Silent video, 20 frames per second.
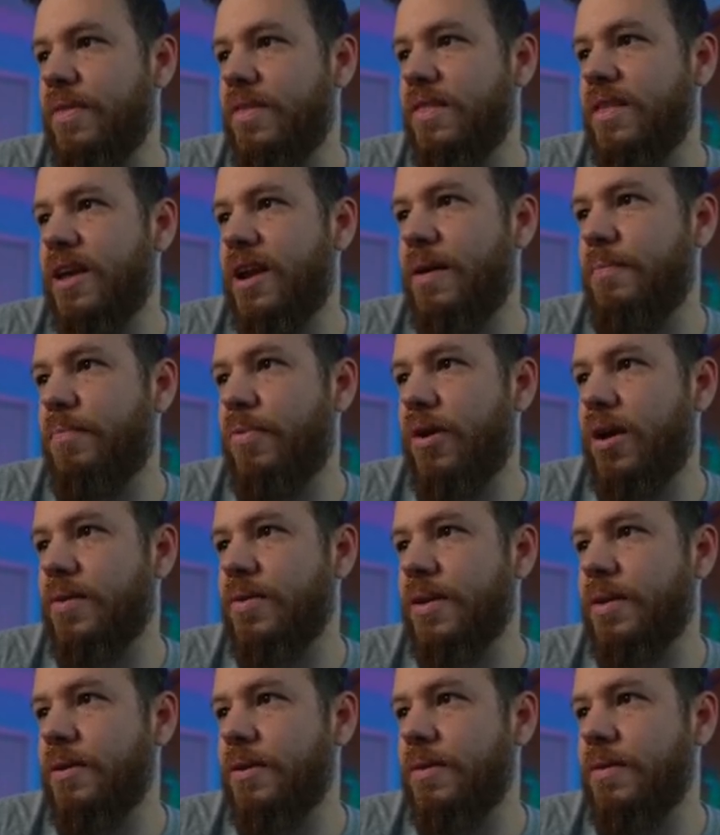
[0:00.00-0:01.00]
Then I'm
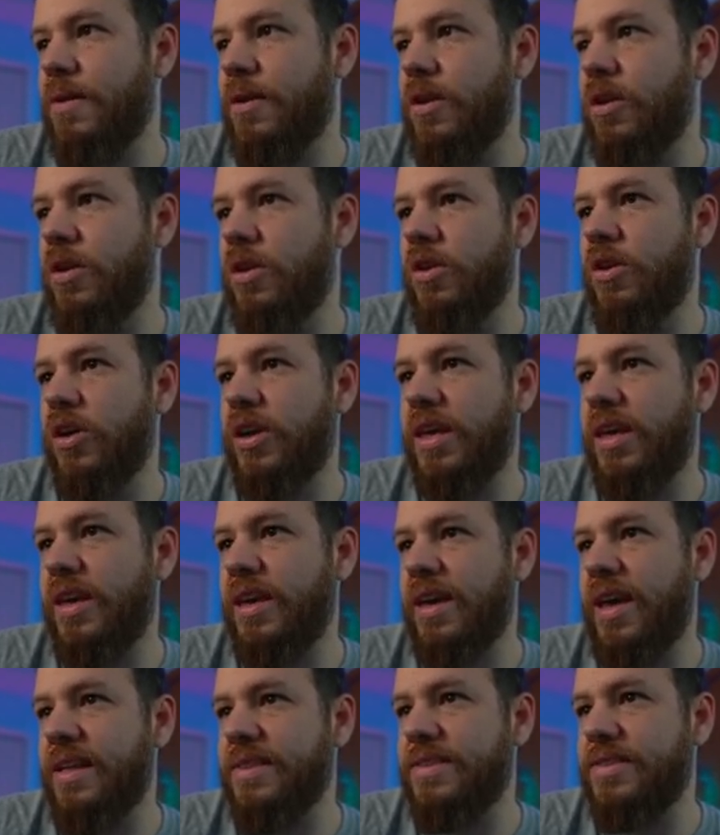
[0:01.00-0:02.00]
probably
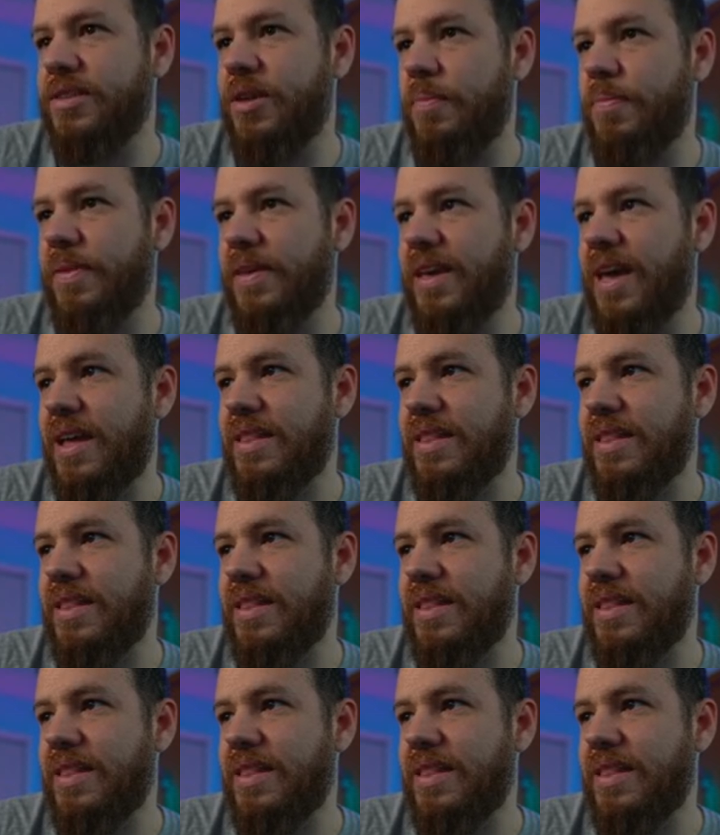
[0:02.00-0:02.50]
looking at something